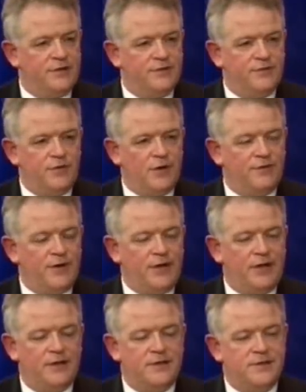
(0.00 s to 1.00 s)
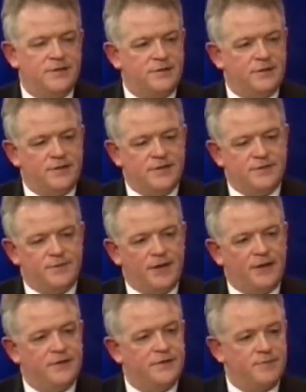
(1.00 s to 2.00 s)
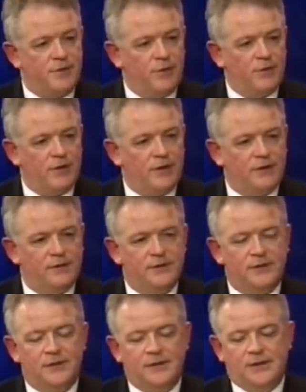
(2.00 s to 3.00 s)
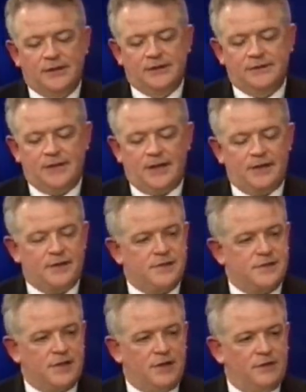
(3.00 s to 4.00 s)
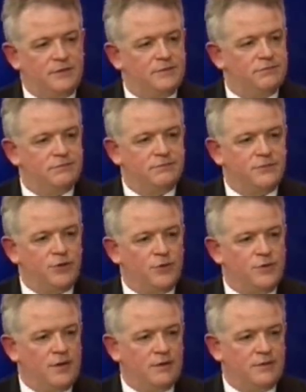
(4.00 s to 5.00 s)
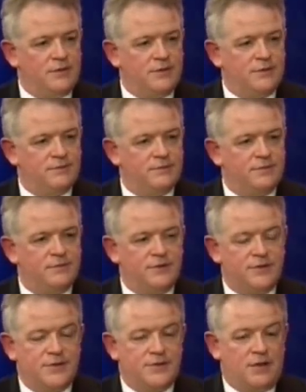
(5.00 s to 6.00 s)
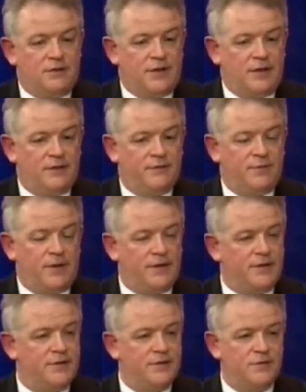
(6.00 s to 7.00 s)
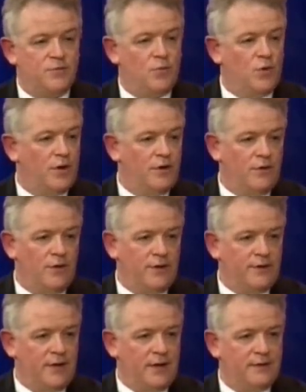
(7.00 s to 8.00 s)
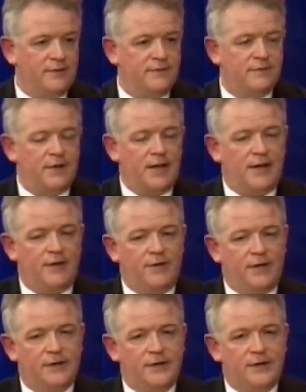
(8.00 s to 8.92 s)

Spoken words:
If you have any concerns about smoking, then consult your doctors. Consult health practitioners. We're not in that area.